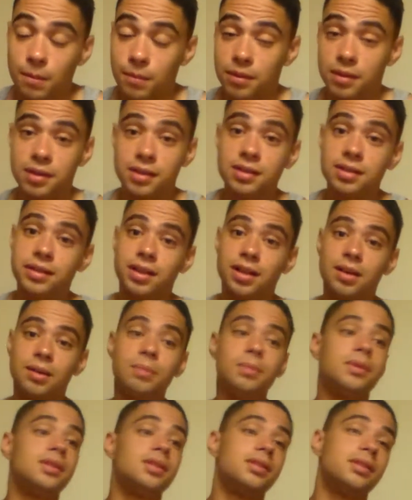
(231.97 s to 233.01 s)
But this
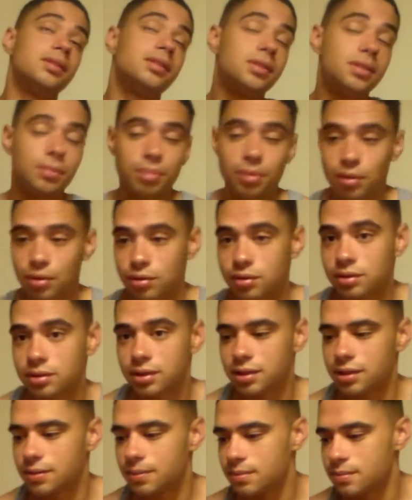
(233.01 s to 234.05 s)
game is
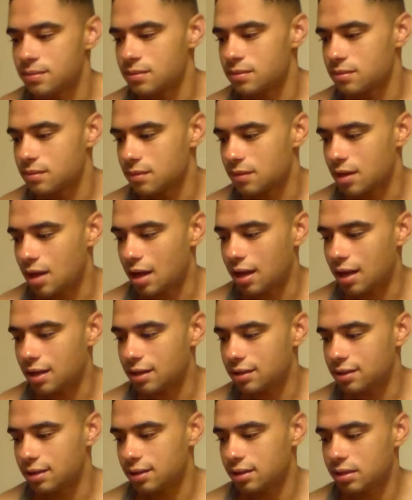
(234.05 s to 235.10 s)
supposedly, I
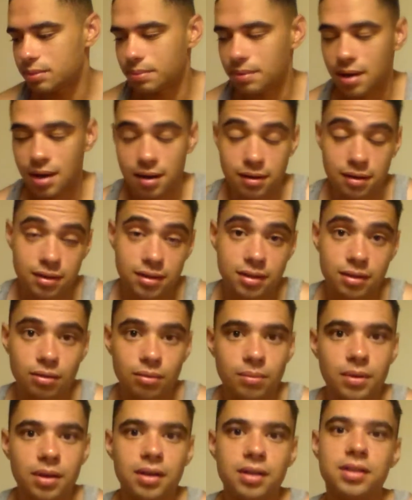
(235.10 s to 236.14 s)
guess, expands
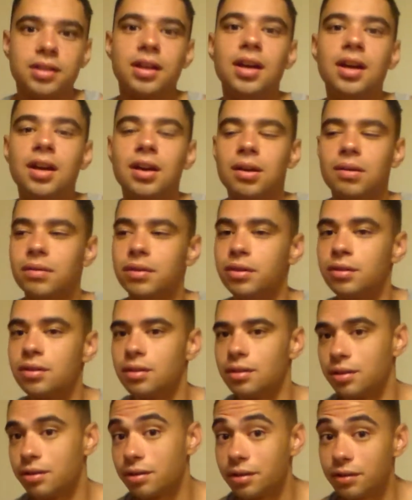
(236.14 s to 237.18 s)
so much where you
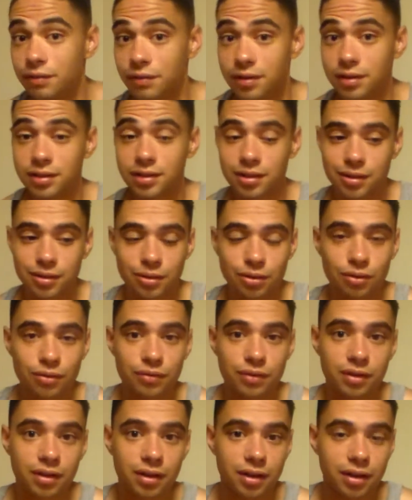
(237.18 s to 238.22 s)
can literally visit
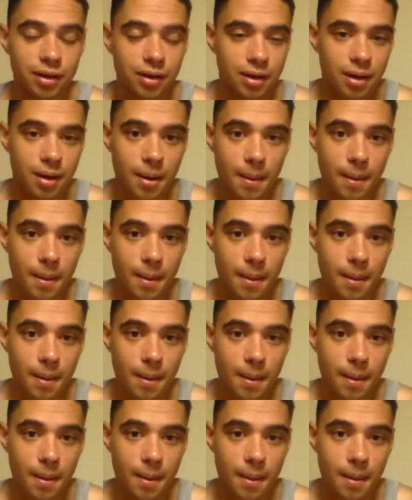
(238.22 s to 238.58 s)
over like